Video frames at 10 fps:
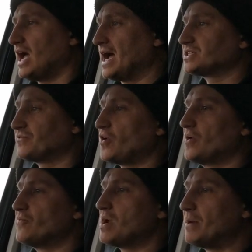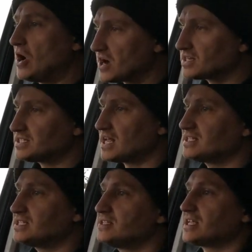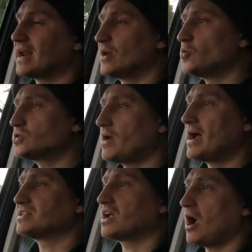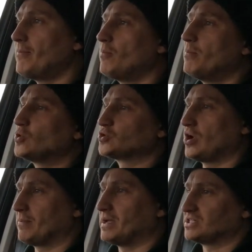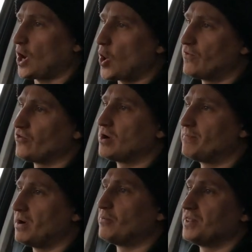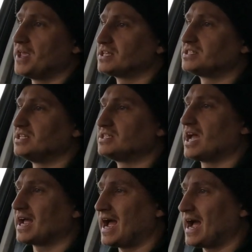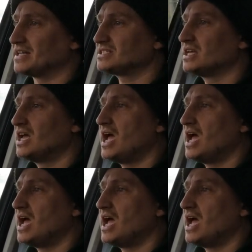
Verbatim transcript: Has the front and rear parking sensors and it also has a couple more trick bits over and above what the SE Tech has